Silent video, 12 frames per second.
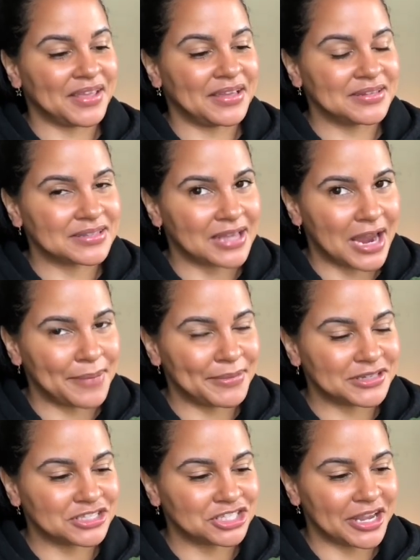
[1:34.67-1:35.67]
time
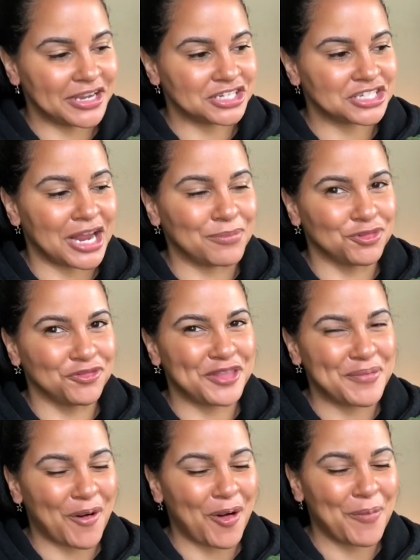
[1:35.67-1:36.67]
has changed. I moved them
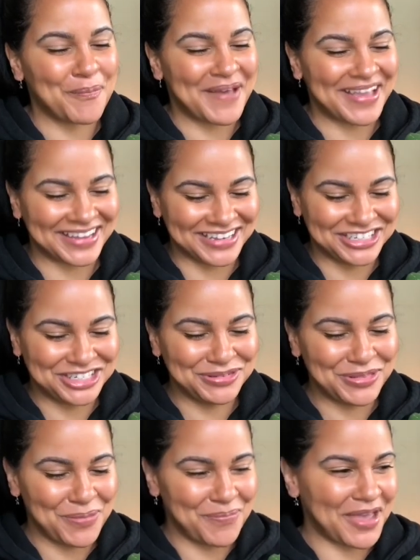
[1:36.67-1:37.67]
all back into
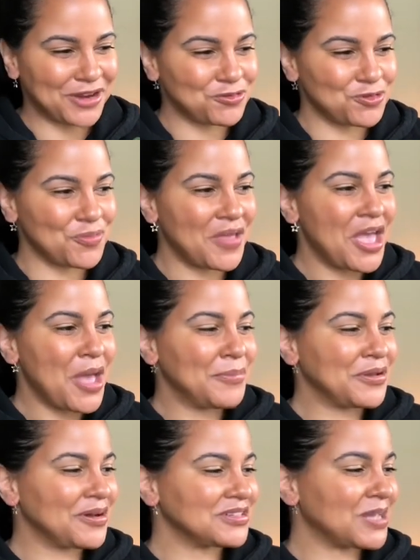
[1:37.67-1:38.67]
the bedroom
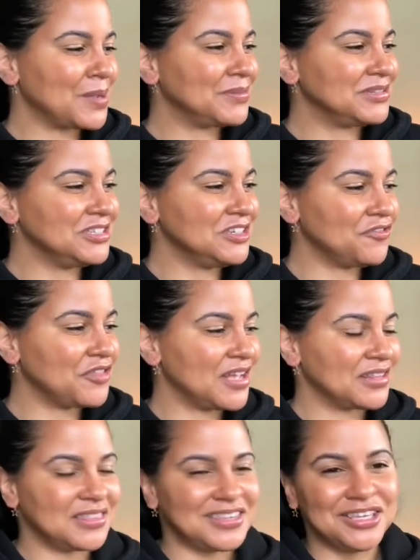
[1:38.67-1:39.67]
because I believe
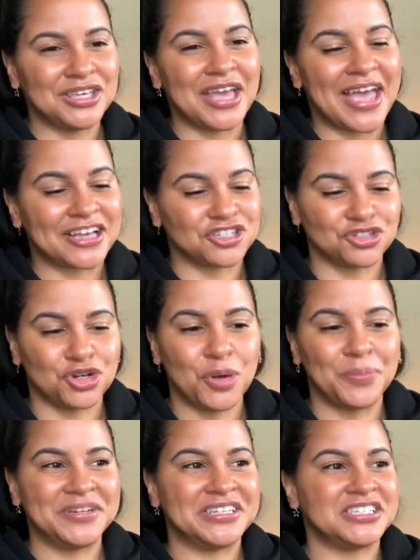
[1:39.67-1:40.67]
that the extra
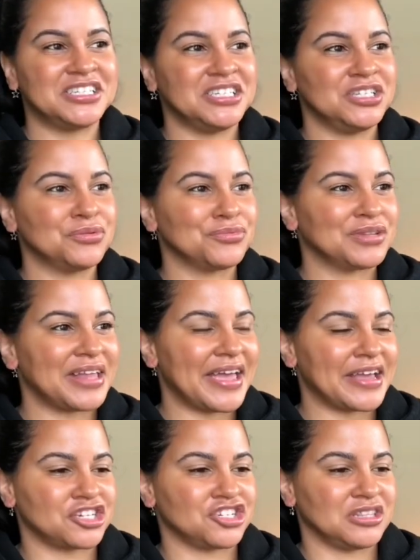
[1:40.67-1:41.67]
humidity will
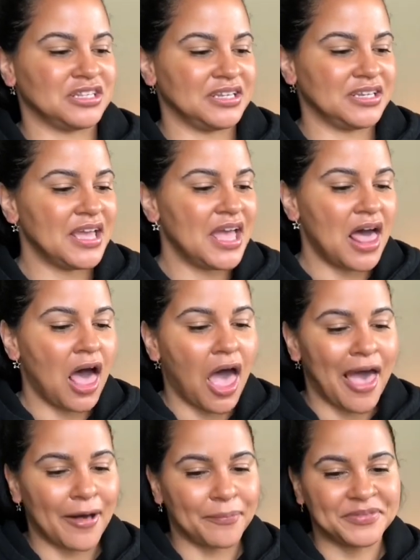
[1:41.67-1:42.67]
actually
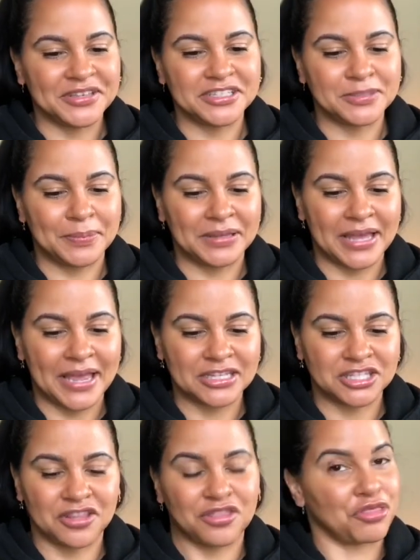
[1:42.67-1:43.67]
help these
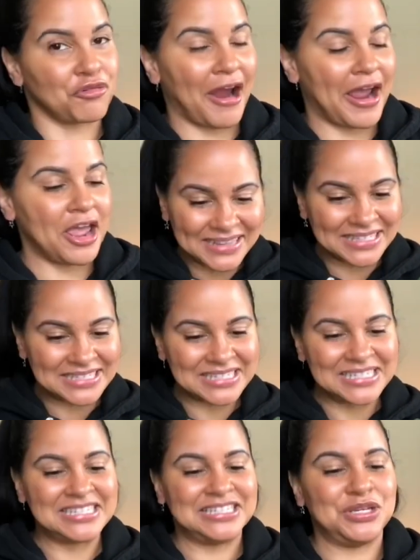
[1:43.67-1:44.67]
plants thrive. This
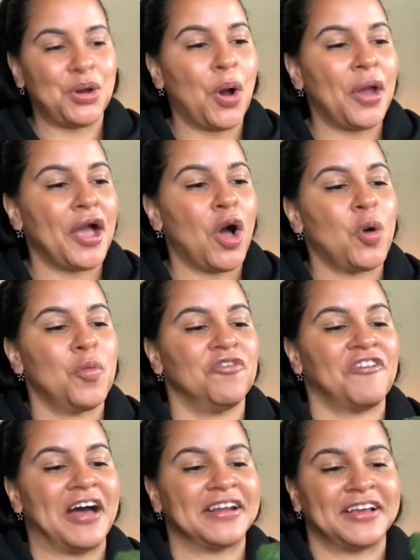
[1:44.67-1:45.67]
is the Hoya
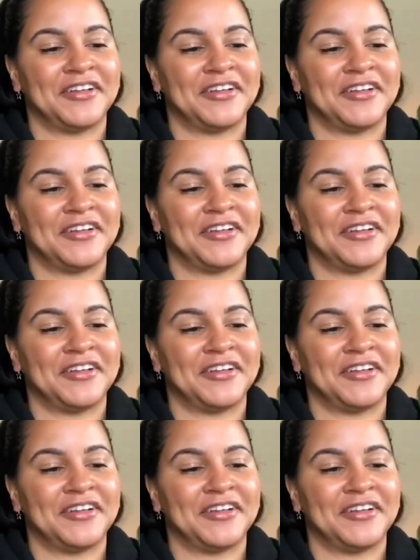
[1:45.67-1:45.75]
obovata.